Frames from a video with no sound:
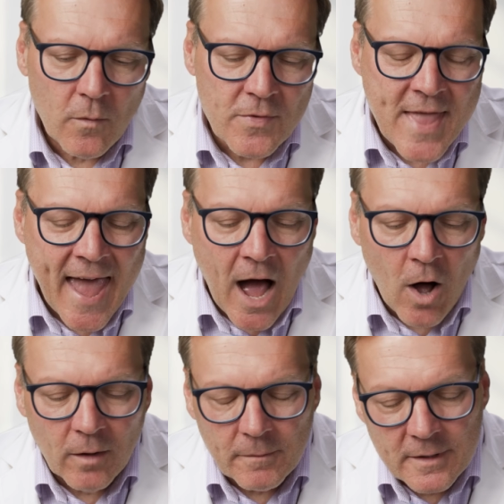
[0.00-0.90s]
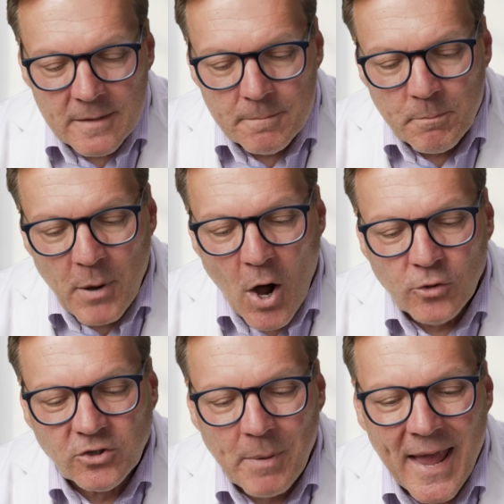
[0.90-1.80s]
now,
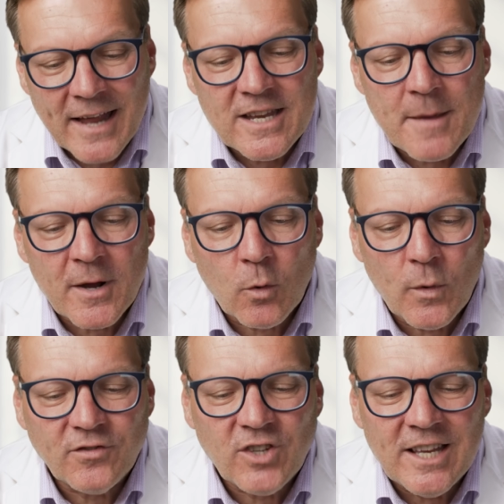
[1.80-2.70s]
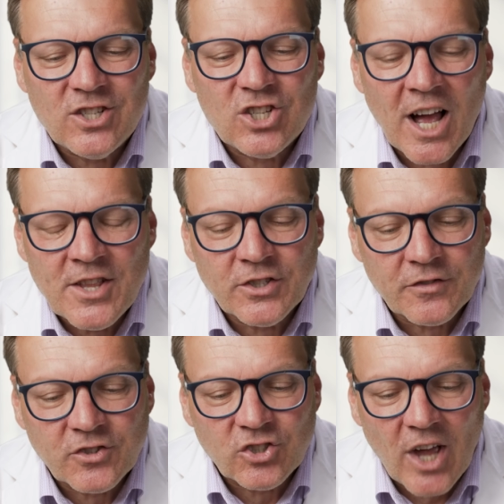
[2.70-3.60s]
post-pandemic, we've seen tons
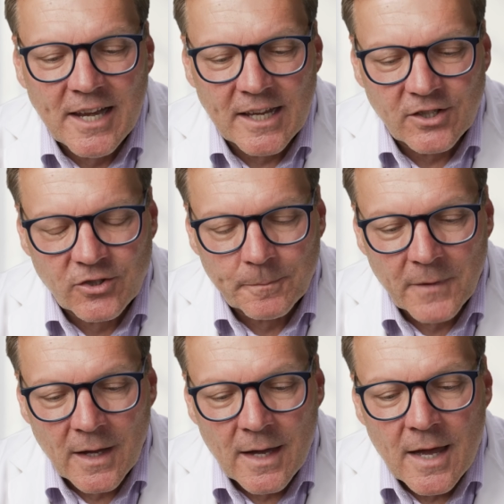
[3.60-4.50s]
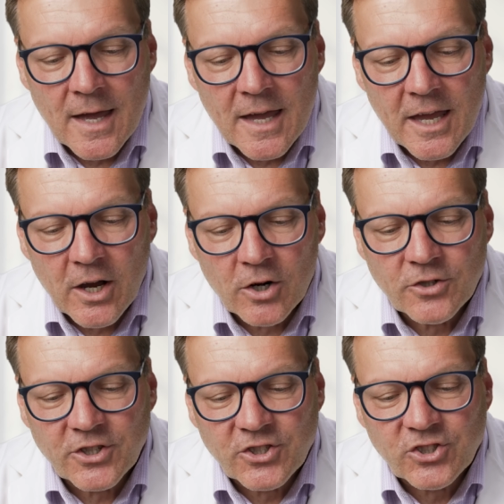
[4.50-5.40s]
of studies.
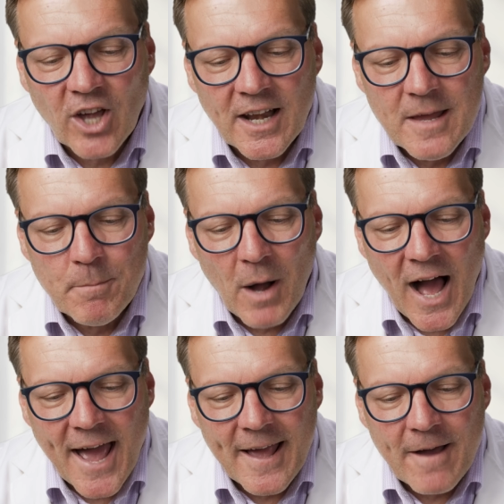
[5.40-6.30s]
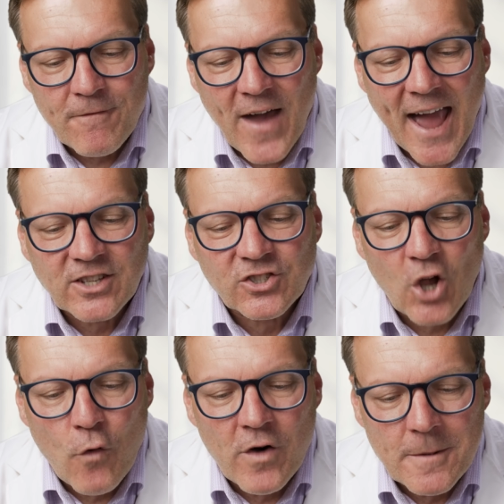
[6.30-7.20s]
Here's a study by
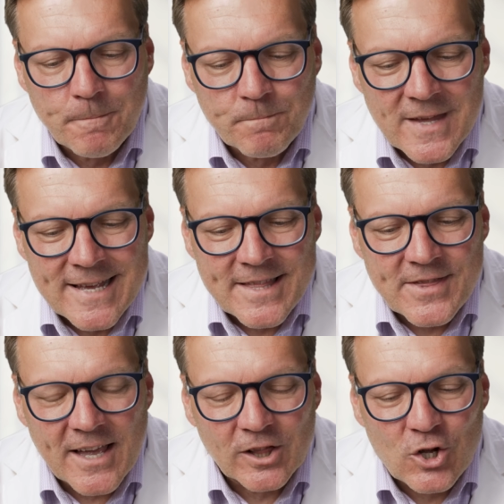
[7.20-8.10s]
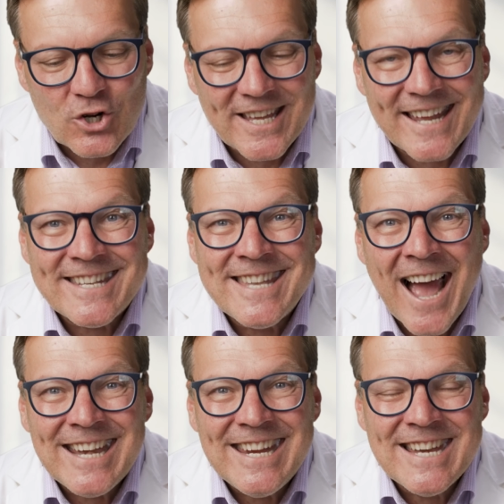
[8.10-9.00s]
Faxova that looked at
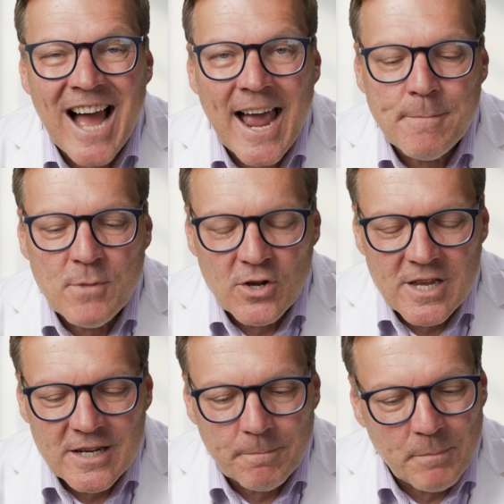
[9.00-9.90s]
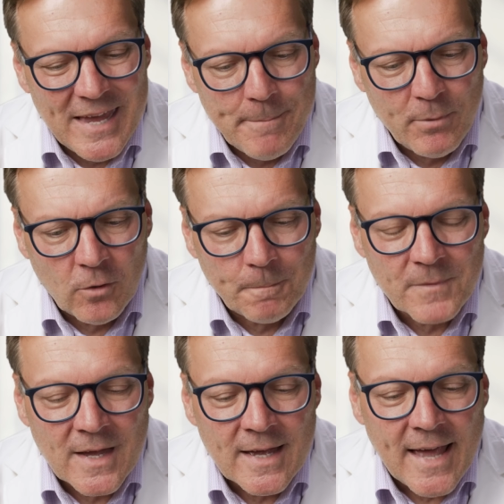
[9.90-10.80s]
99 million people,
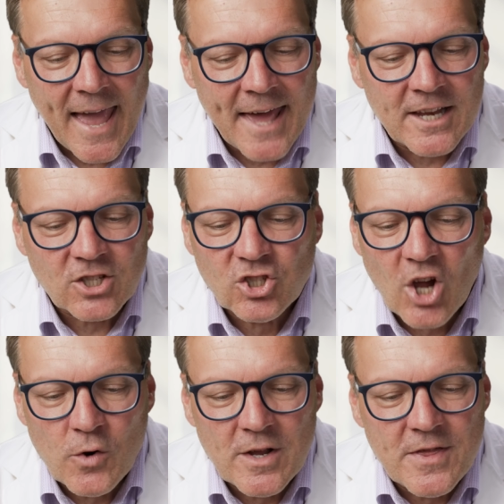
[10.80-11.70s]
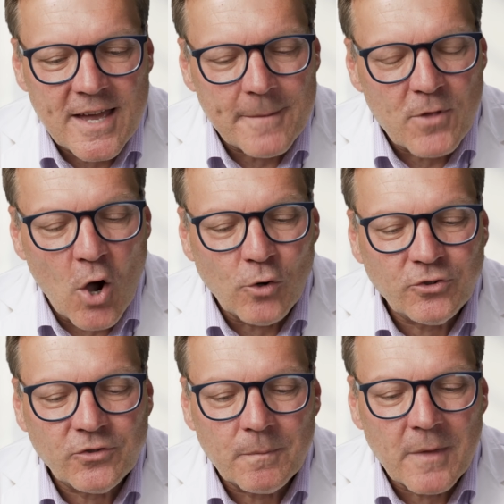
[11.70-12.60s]
and it showed that
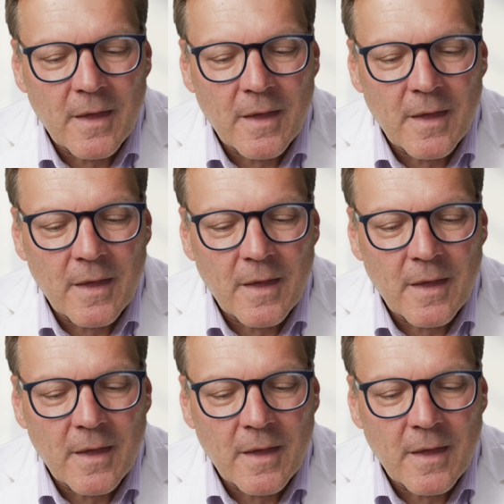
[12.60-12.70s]
those